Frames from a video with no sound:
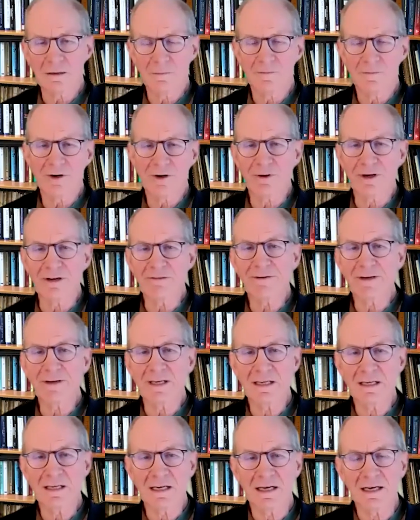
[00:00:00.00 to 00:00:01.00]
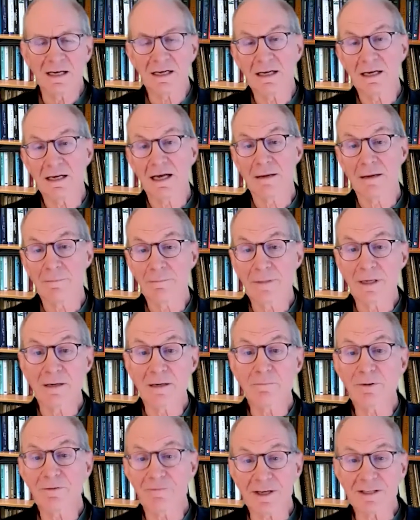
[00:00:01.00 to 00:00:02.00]
very briefly. I'm a
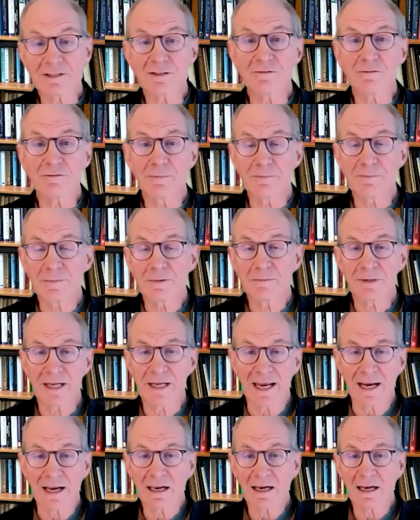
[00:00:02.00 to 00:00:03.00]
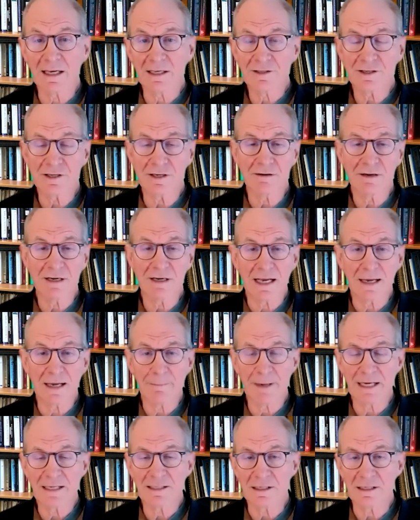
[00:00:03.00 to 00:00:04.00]
professor of mechanical engineering at
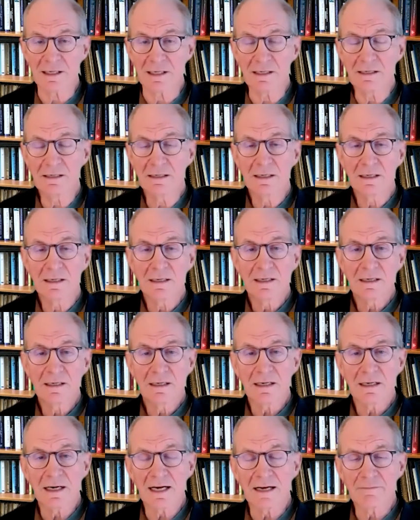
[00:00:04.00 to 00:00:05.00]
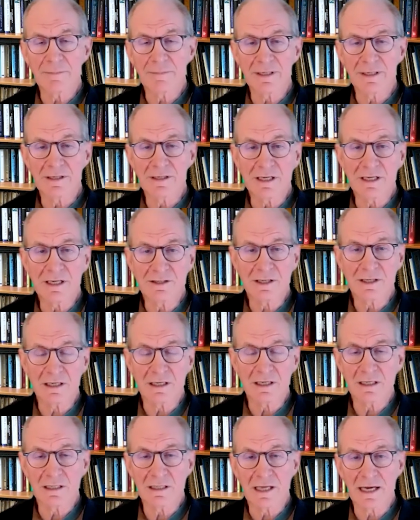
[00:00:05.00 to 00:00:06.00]
MIT. I've been teaching
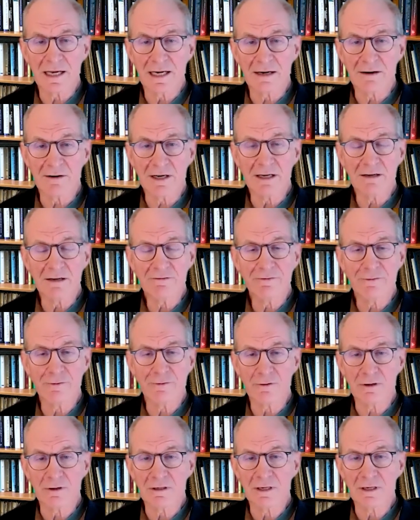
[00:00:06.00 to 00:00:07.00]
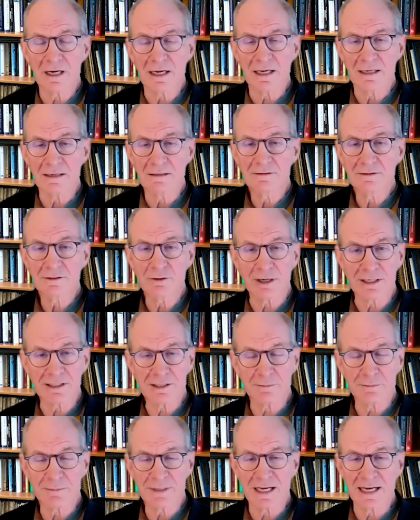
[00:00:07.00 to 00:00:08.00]
in that area for quite
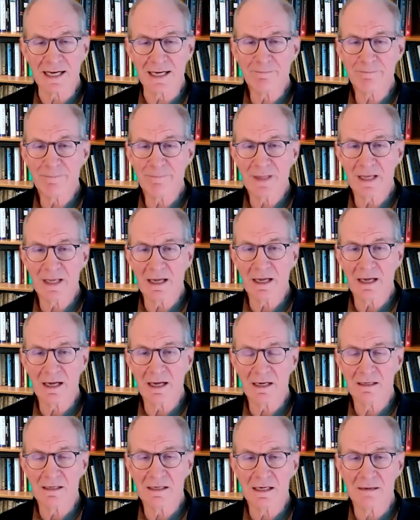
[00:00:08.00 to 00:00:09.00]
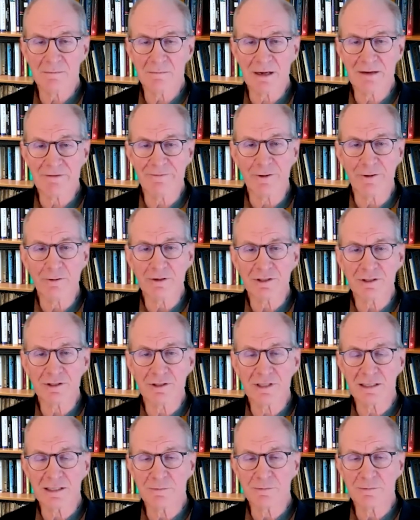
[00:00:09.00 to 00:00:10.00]
some time, and my focus
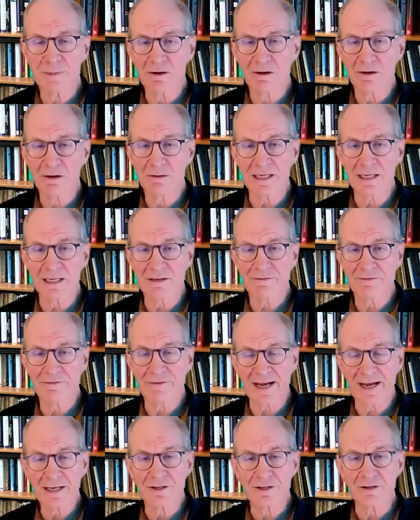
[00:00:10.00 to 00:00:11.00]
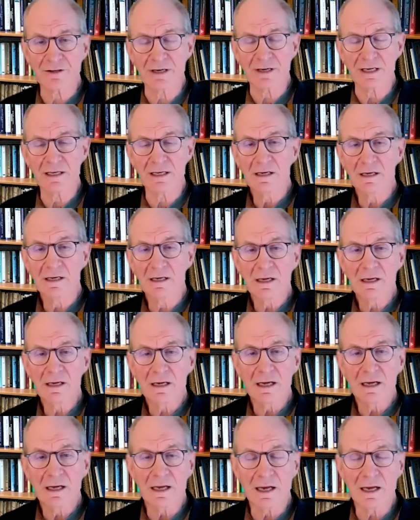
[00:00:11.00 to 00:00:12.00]
has been on manufacturing,
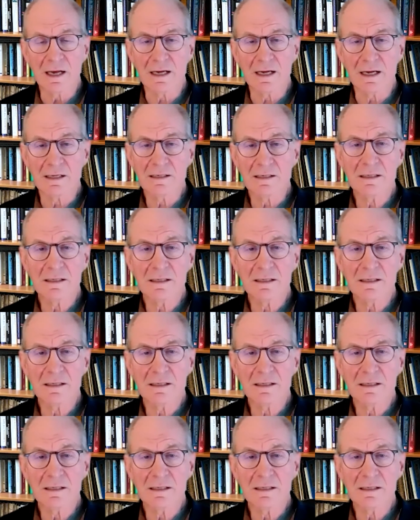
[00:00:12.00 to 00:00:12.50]
and